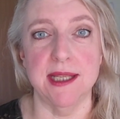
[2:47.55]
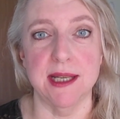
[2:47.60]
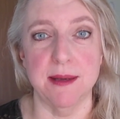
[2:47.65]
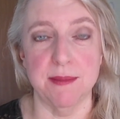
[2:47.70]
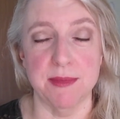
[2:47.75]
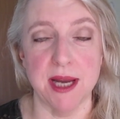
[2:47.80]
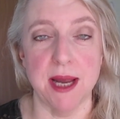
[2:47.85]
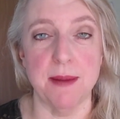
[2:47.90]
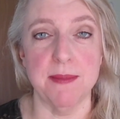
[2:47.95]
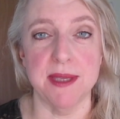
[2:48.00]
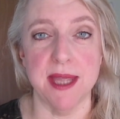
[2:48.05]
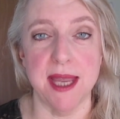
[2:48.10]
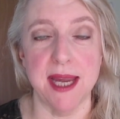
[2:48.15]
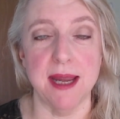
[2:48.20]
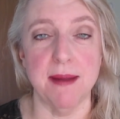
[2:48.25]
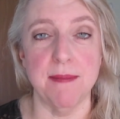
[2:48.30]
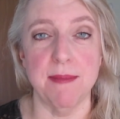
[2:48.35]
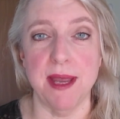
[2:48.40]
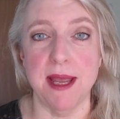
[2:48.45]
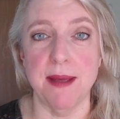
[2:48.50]
Sometimes they
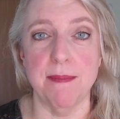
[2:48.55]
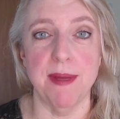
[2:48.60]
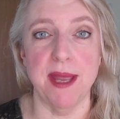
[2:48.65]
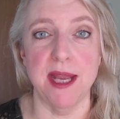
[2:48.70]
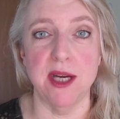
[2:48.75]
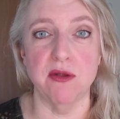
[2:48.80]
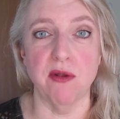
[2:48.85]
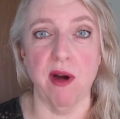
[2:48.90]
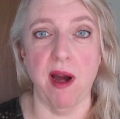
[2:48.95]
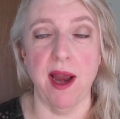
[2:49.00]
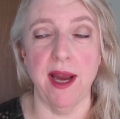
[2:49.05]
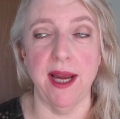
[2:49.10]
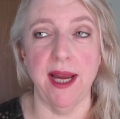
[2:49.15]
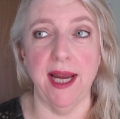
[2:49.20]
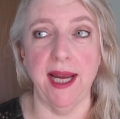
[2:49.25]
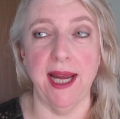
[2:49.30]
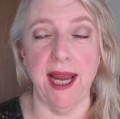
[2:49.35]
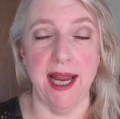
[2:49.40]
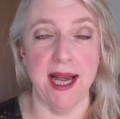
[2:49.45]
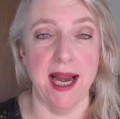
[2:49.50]
can be a bit
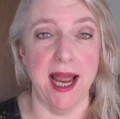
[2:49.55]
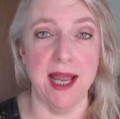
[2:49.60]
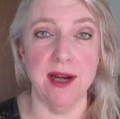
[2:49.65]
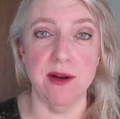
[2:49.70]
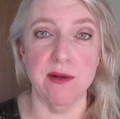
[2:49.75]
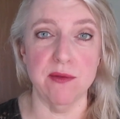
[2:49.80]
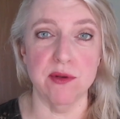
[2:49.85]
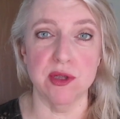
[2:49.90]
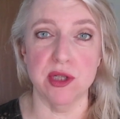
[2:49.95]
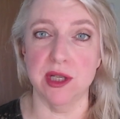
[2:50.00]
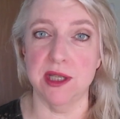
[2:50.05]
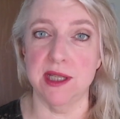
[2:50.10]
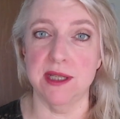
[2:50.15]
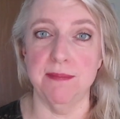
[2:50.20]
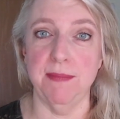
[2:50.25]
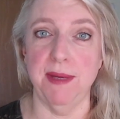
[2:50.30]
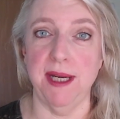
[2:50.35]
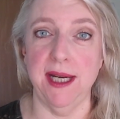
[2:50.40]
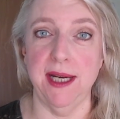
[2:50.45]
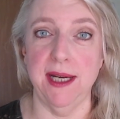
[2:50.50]
drying. And I don't just
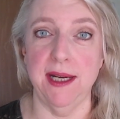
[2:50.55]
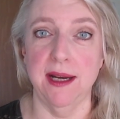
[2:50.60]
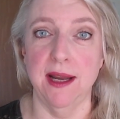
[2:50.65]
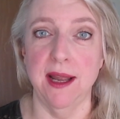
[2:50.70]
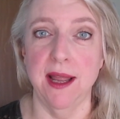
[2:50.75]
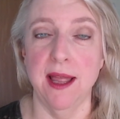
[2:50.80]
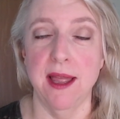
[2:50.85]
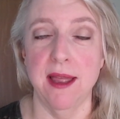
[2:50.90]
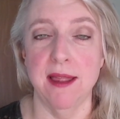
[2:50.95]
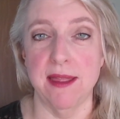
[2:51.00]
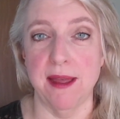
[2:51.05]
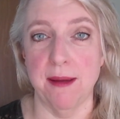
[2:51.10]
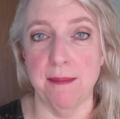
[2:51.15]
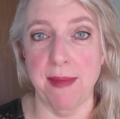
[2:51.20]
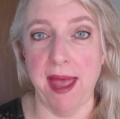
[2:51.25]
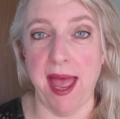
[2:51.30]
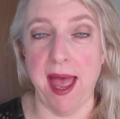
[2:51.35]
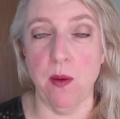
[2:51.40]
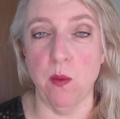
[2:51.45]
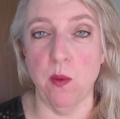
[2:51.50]
mean the
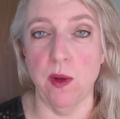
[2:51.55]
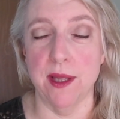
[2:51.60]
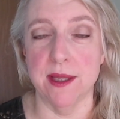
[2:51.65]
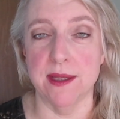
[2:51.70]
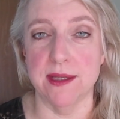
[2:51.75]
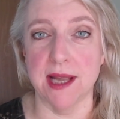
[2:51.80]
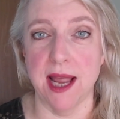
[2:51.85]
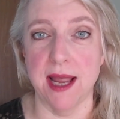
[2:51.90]
matte ones.